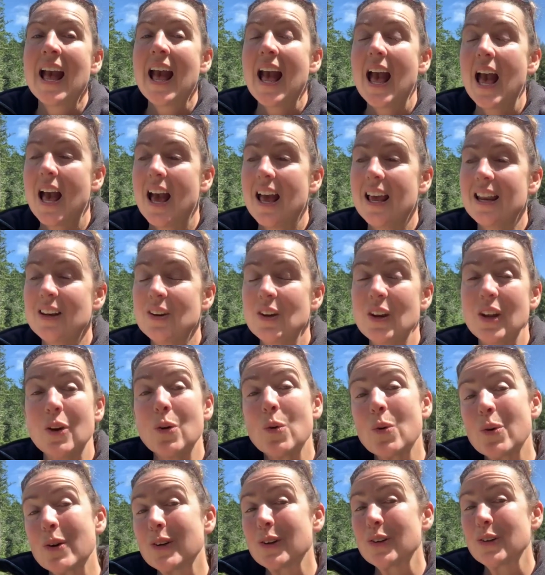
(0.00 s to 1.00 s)
and in
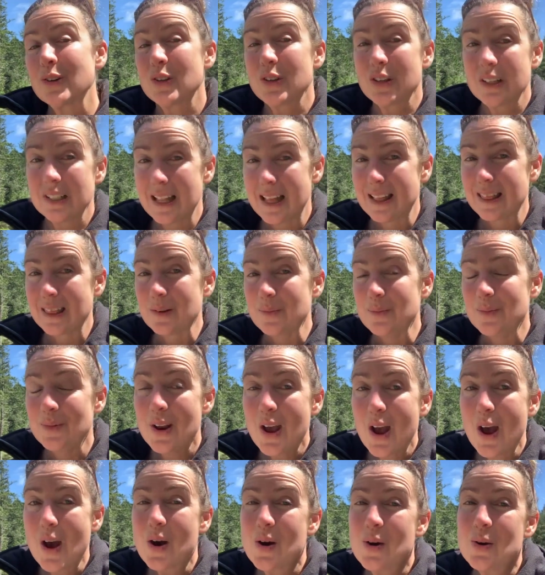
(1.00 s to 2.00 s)
order to let them
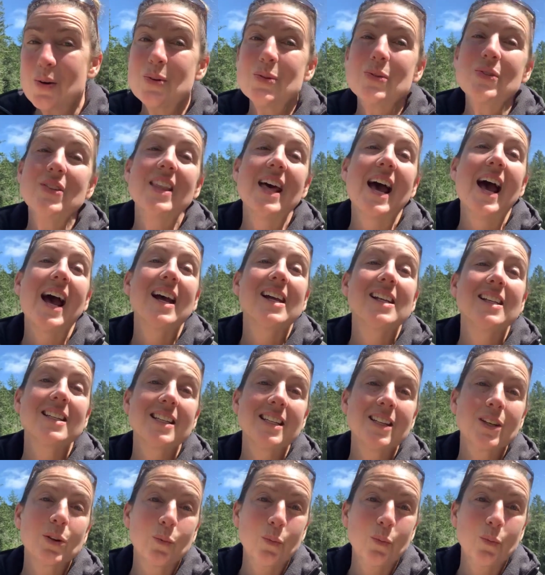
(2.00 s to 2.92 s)
know that